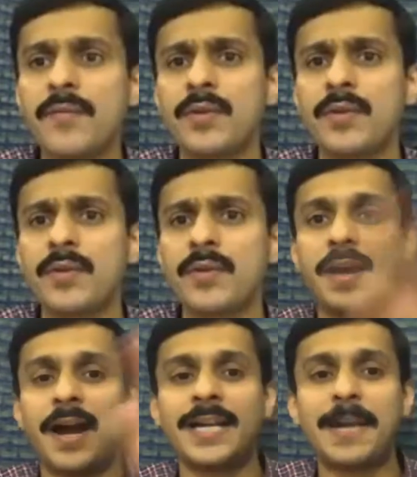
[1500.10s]
looking for
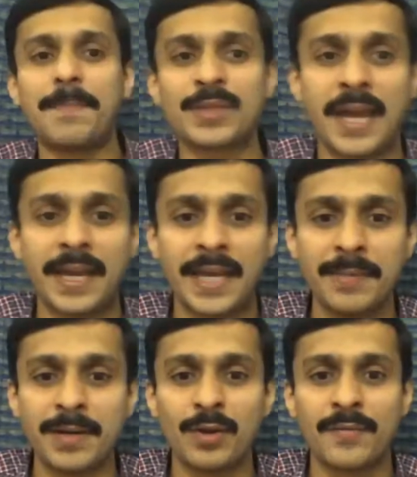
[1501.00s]
100% hike?
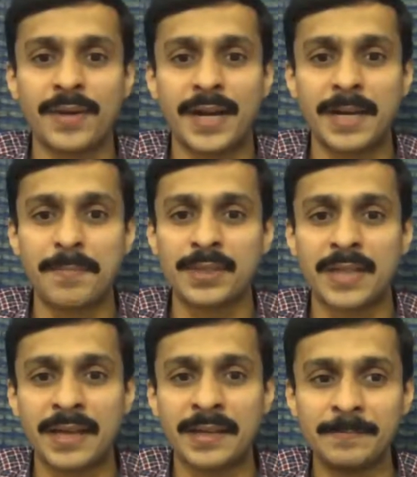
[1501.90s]
Anybody looking for 100%
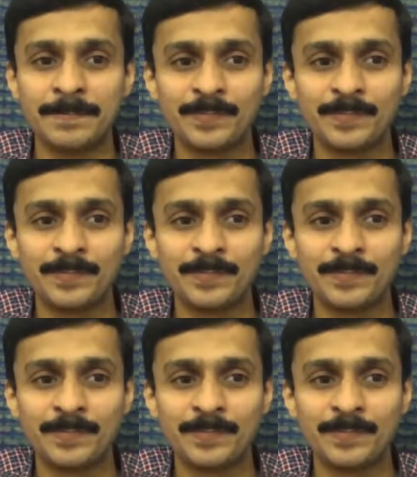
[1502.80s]
hike here?